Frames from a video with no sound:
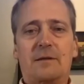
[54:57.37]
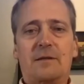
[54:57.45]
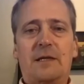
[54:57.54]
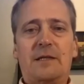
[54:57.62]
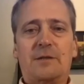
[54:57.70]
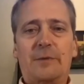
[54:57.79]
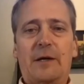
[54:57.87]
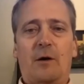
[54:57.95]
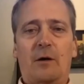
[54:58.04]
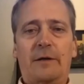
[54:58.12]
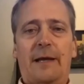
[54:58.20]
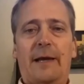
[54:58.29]
a 6-week
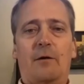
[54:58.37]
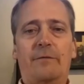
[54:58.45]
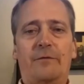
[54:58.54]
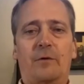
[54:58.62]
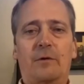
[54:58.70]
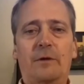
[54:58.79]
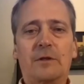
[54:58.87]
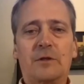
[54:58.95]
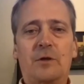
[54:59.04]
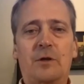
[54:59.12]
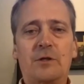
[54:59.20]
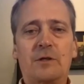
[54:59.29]
holiday of all the
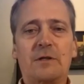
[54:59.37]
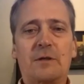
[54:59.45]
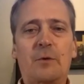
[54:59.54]
surgeons,